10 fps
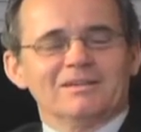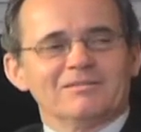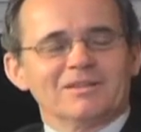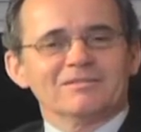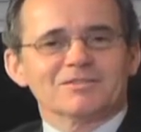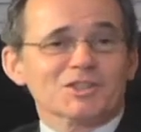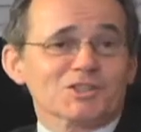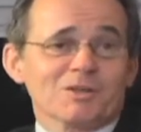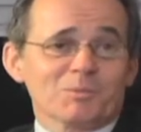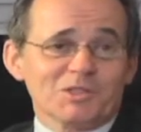I've done six
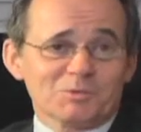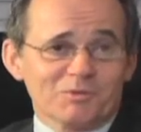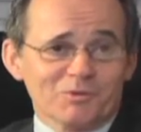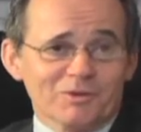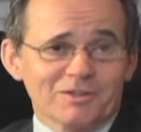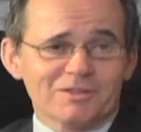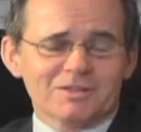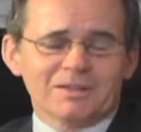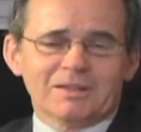companies before this.